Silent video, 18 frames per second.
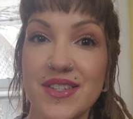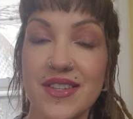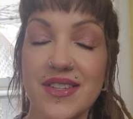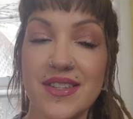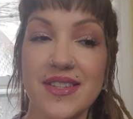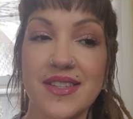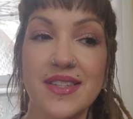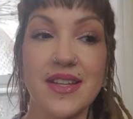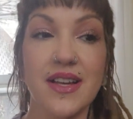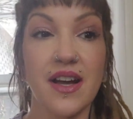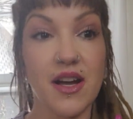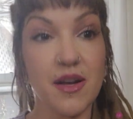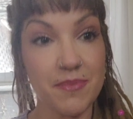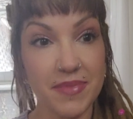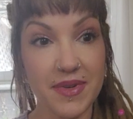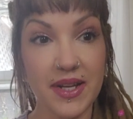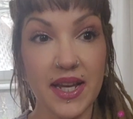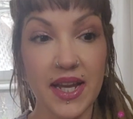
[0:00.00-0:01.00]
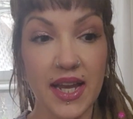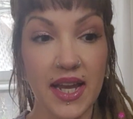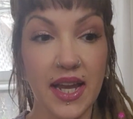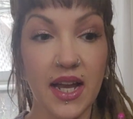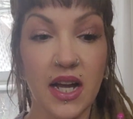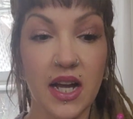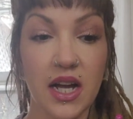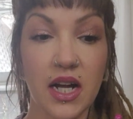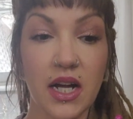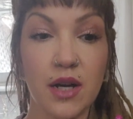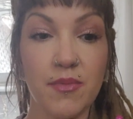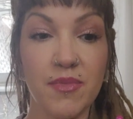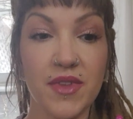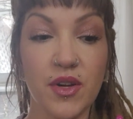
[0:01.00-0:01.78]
to this company um,